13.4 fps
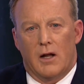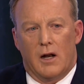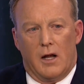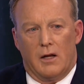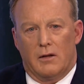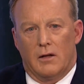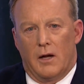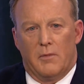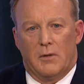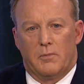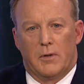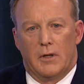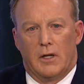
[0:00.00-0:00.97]
And I
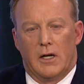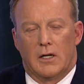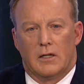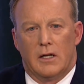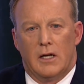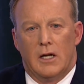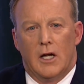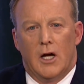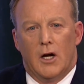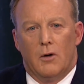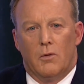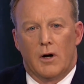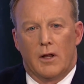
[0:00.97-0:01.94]
mean, politically,
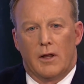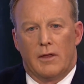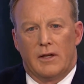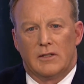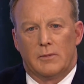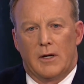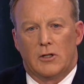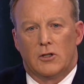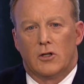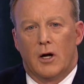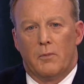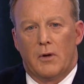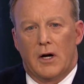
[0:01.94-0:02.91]
one of the things about Trump,